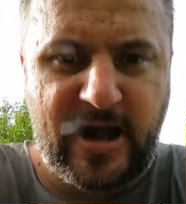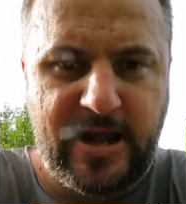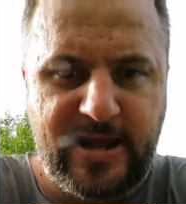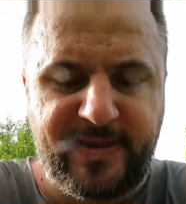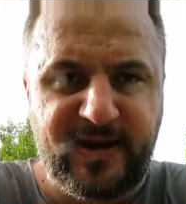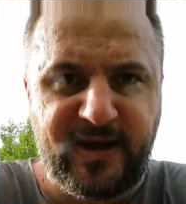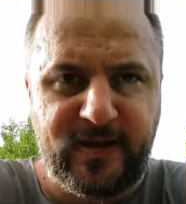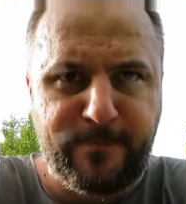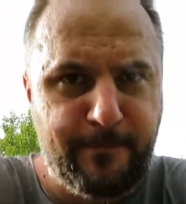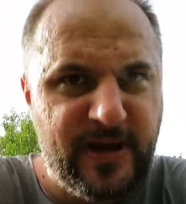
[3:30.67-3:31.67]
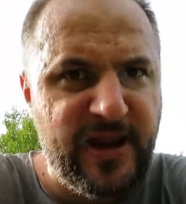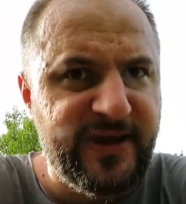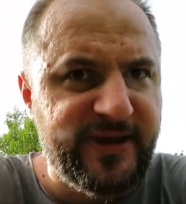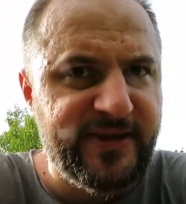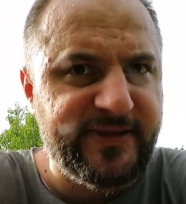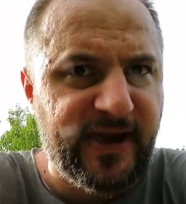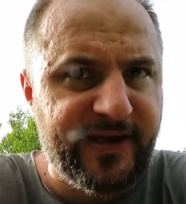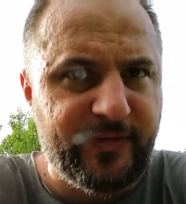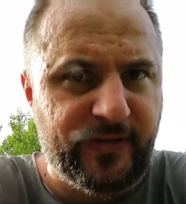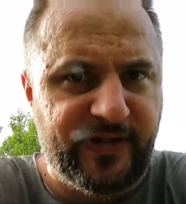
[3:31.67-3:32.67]
And then I
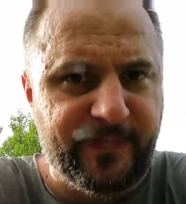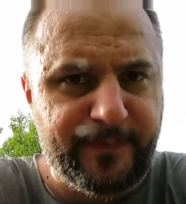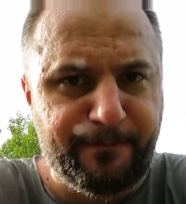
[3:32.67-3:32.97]
died on it.